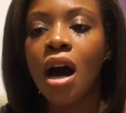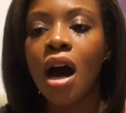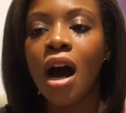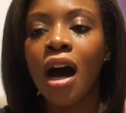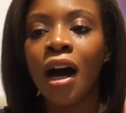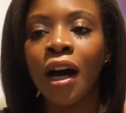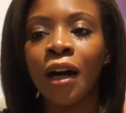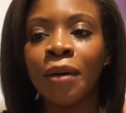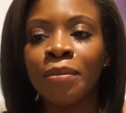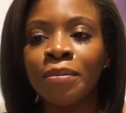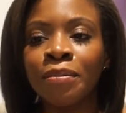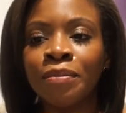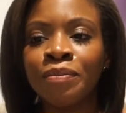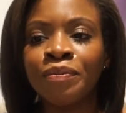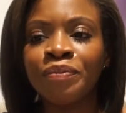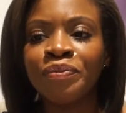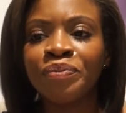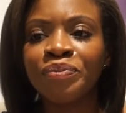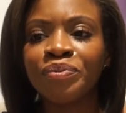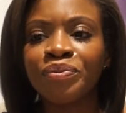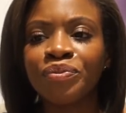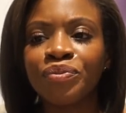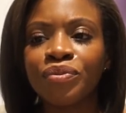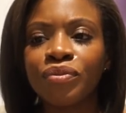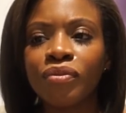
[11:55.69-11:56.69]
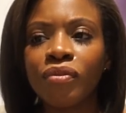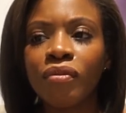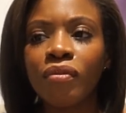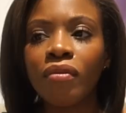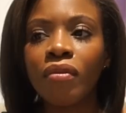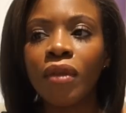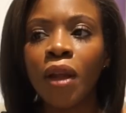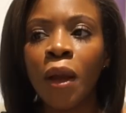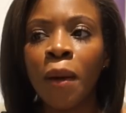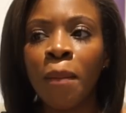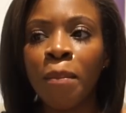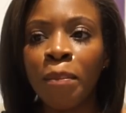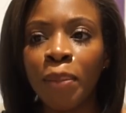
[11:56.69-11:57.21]

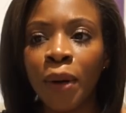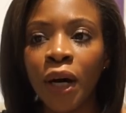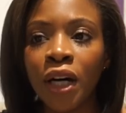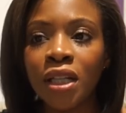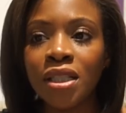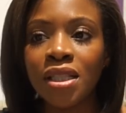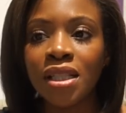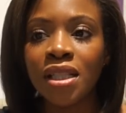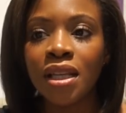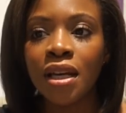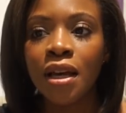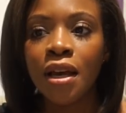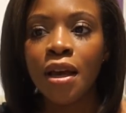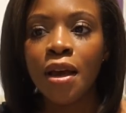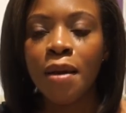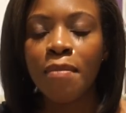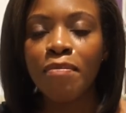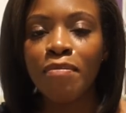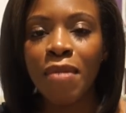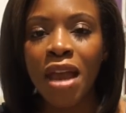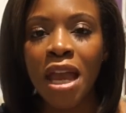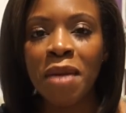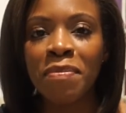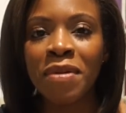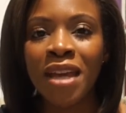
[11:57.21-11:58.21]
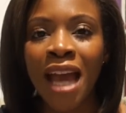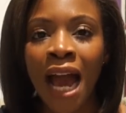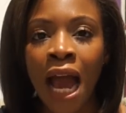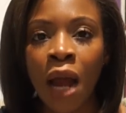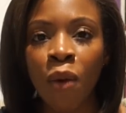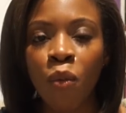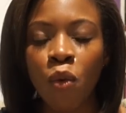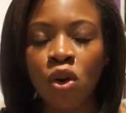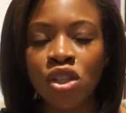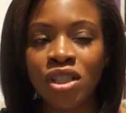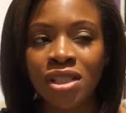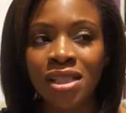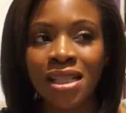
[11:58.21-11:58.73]
But maybe I
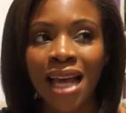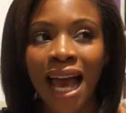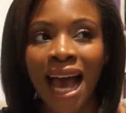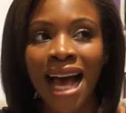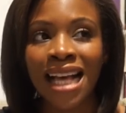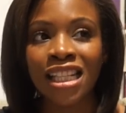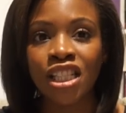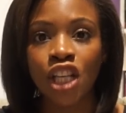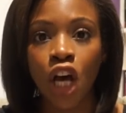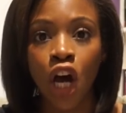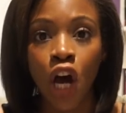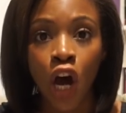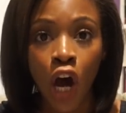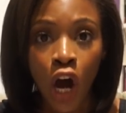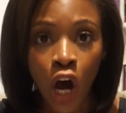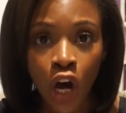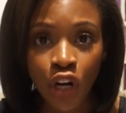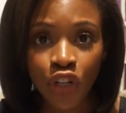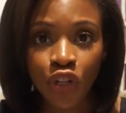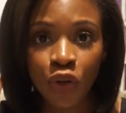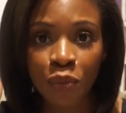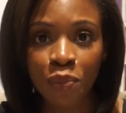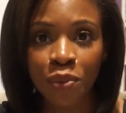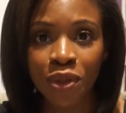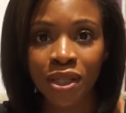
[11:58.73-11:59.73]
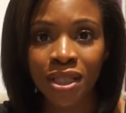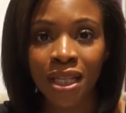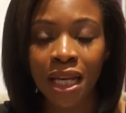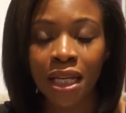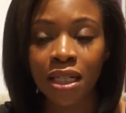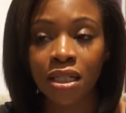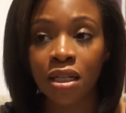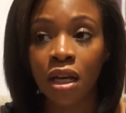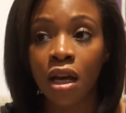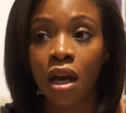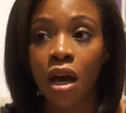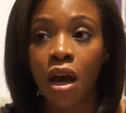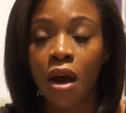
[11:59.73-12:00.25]
wasn't as
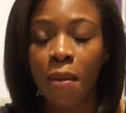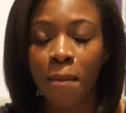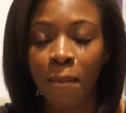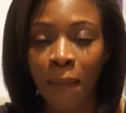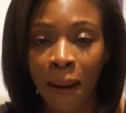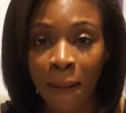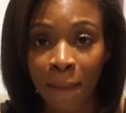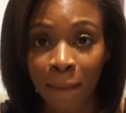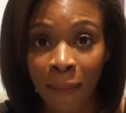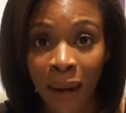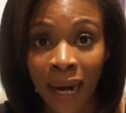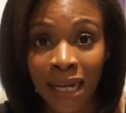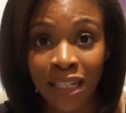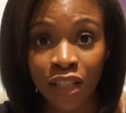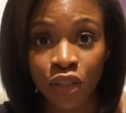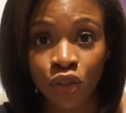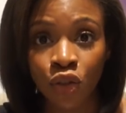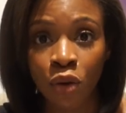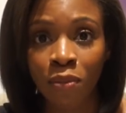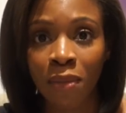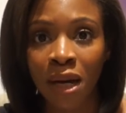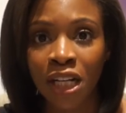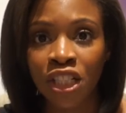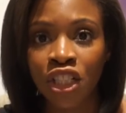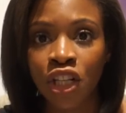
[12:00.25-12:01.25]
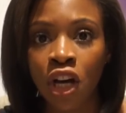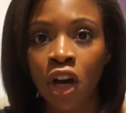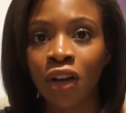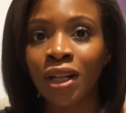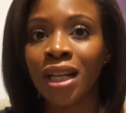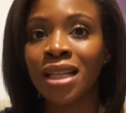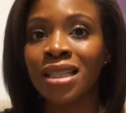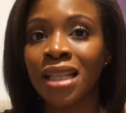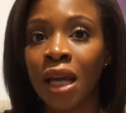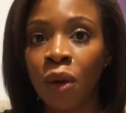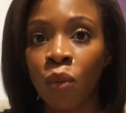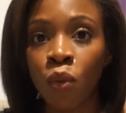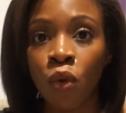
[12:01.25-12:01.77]
100% my mind is on my child as I